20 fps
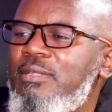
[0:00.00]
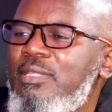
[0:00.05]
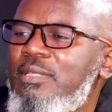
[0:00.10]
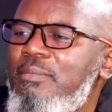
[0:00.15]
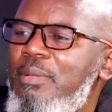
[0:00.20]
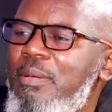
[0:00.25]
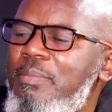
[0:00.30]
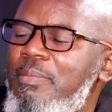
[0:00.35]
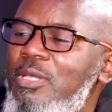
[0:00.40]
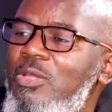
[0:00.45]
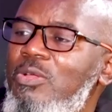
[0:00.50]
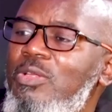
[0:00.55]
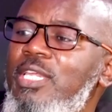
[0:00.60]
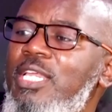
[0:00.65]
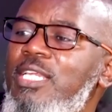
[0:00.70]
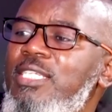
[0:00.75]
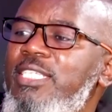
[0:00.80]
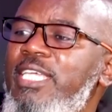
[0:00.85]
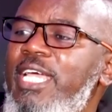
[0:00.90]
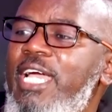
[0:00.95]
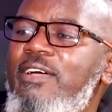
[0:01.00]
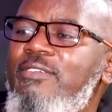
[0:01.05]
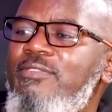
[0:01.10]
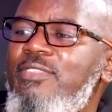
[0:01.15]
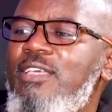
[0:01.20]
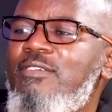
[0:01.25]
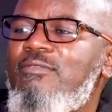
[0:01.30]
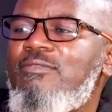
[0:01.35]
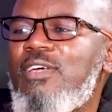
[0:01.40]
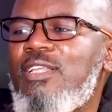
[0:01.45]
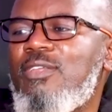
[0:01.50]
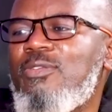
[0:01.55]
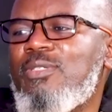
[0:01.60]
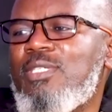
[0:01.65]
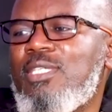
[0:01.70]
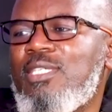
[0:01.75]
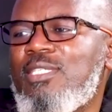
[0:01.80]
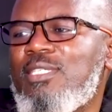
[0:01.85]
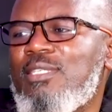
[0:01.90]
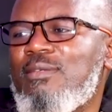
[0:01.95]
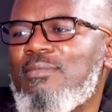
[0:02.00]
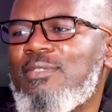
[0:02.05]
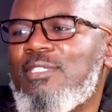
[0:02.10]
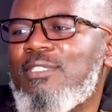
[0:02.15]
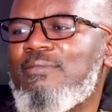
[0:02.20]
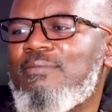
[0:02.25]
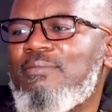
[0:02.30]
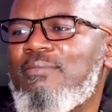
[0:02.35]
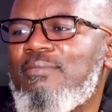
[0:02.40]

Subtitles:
the Babylonians have their value systems.